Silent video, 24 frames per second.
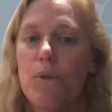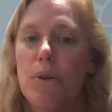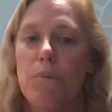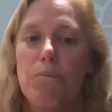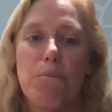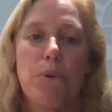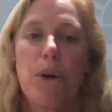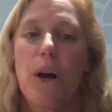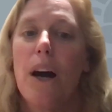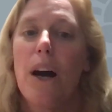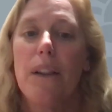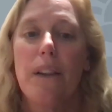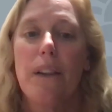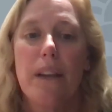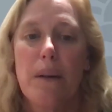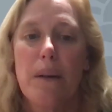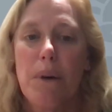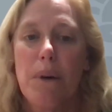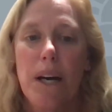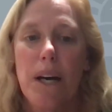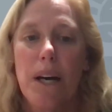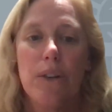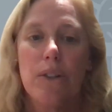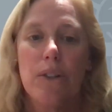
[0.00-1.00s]
broadly
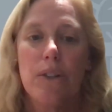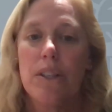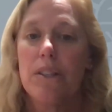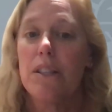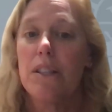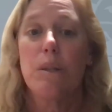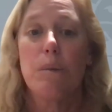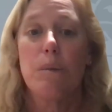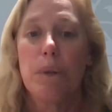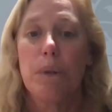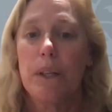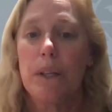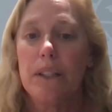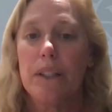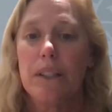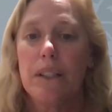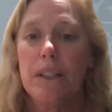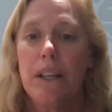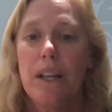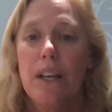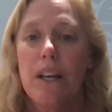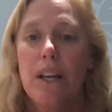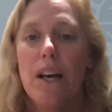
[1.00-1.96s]
about the discipline,